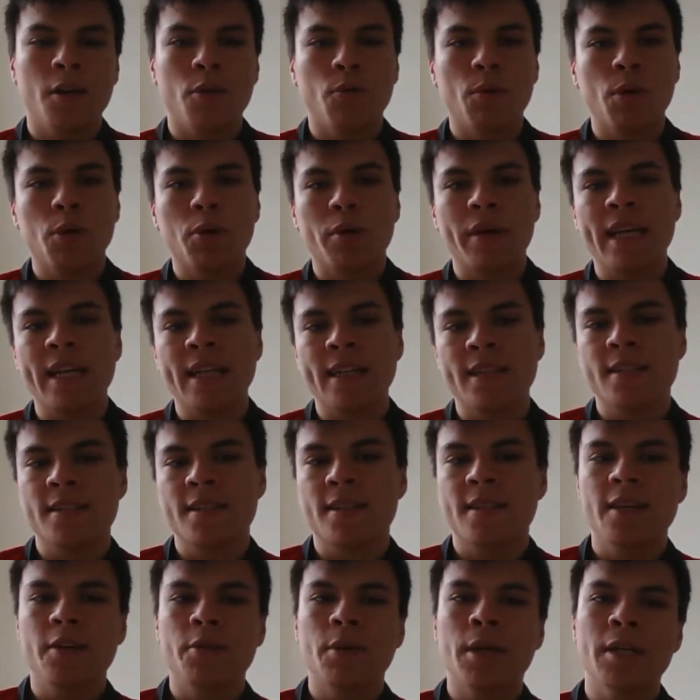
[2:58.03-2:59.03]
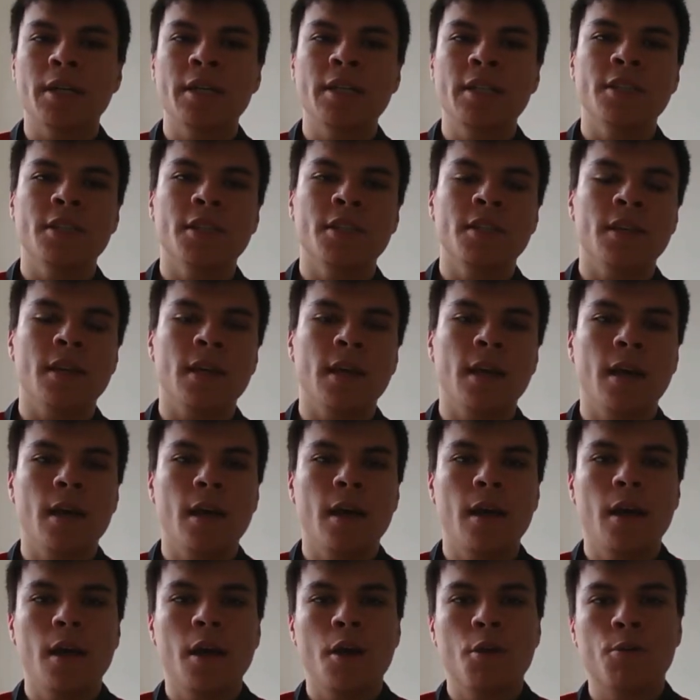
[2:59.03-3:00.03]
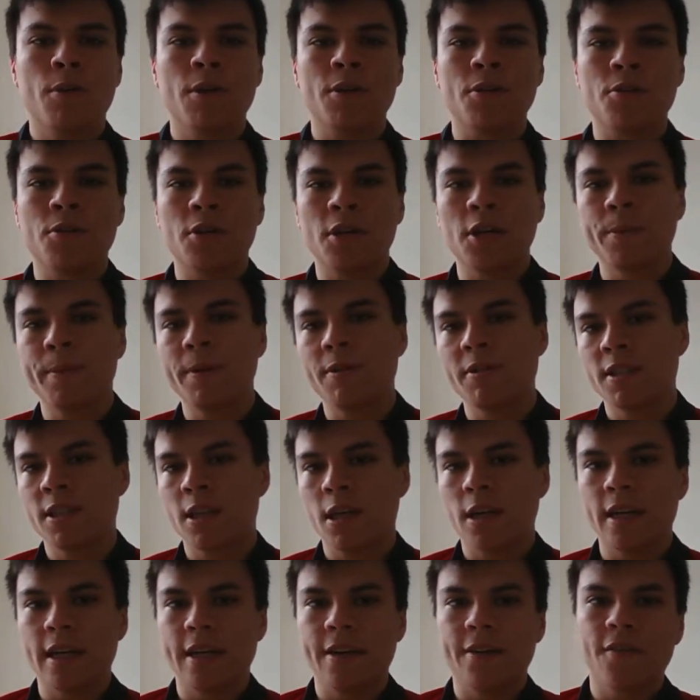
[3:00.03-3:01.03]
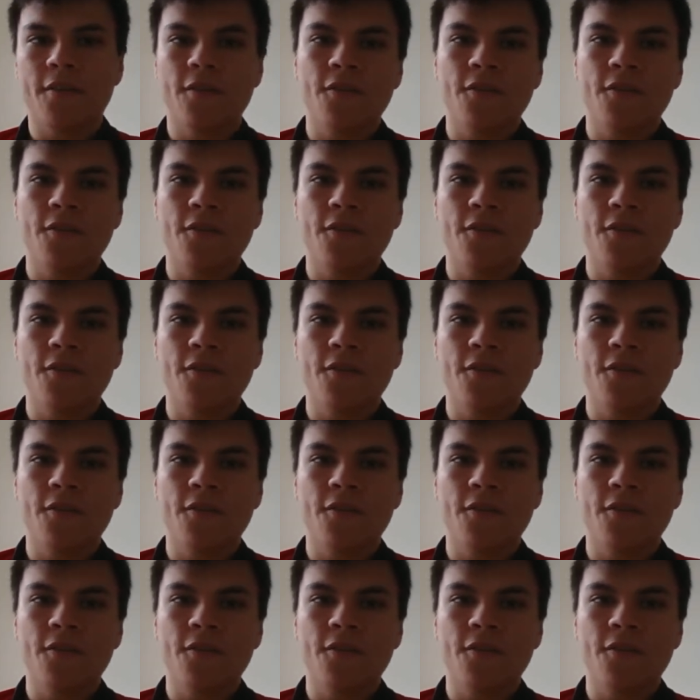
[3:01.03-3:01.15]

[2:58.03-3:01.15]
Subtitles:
Will Keane is still out injured. Whether or not he'll be returning